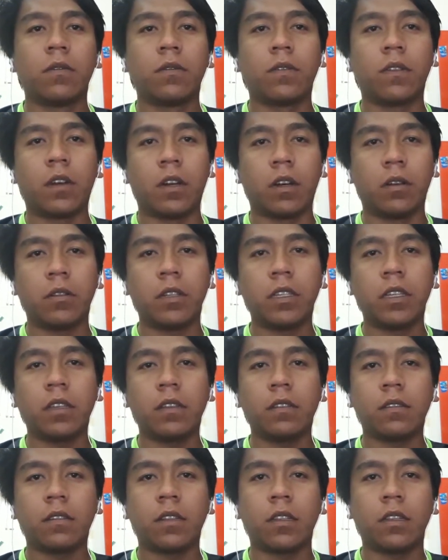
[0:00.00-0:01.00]
For our
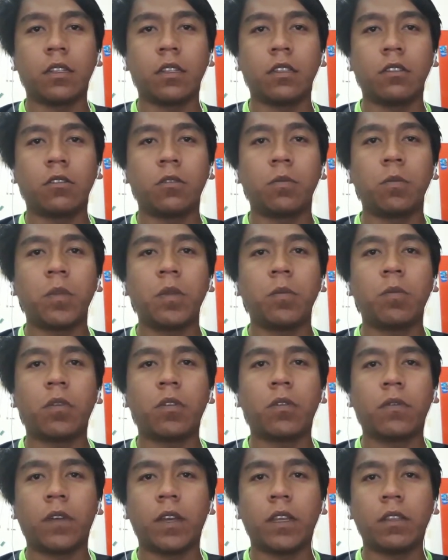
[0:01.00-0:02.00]
case study, Shopee
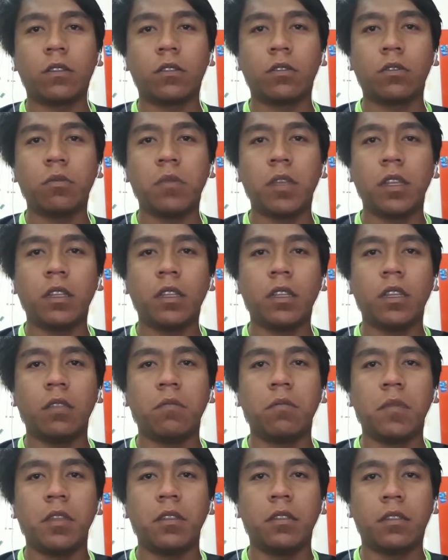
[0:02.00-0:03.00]
provide too many
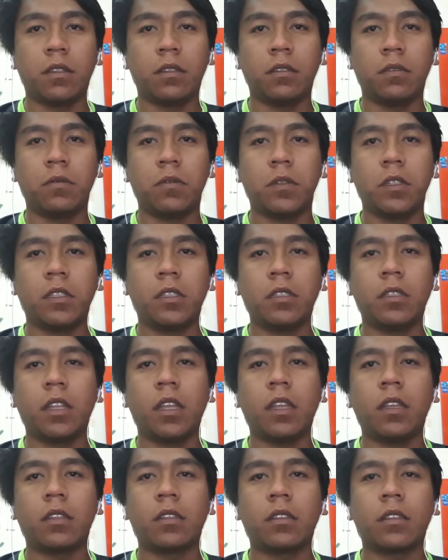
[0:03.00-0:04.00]
images which
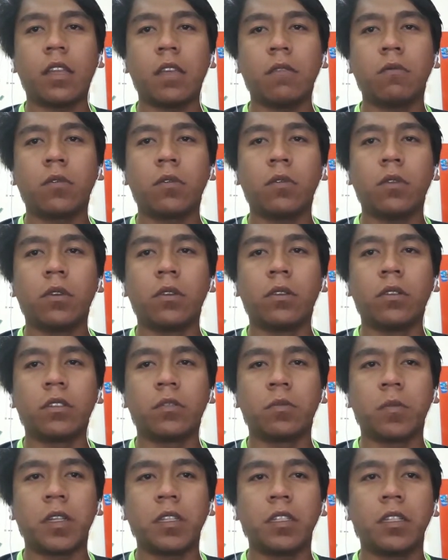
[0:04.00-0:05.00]
take time to load,
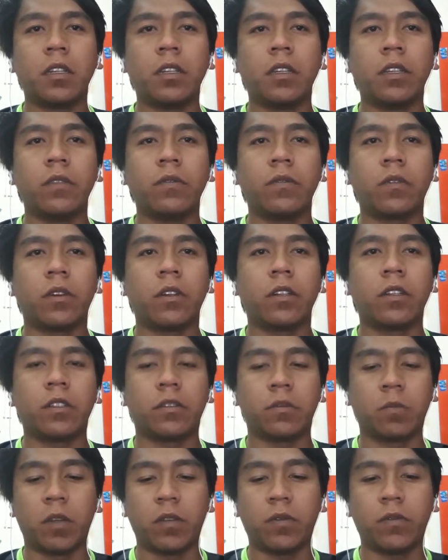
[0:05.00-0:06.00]
especially for the
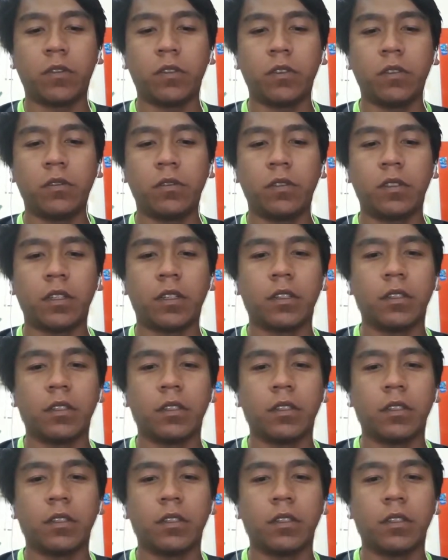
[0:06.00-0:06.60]
smartphone user.